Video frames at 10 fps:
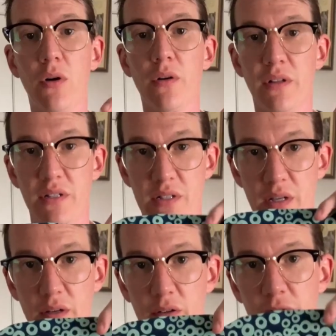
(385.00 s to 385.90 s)
on
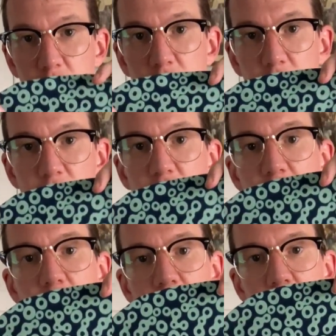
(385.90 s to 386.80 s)
itself about
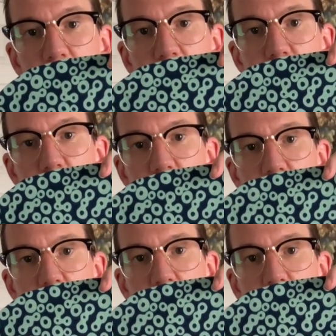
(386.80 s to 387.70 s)
15
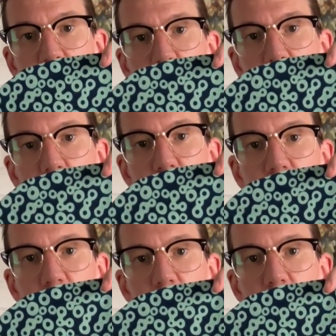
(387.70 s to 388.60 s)
inches, which
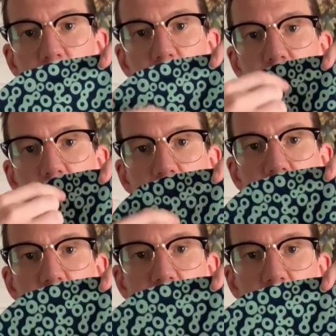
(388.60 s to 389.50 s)
leaves about
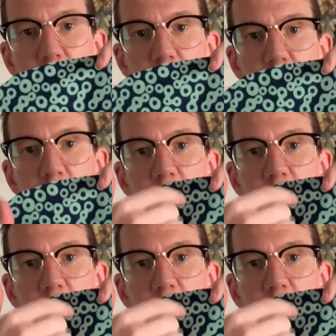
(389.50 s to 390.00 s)
10 inches or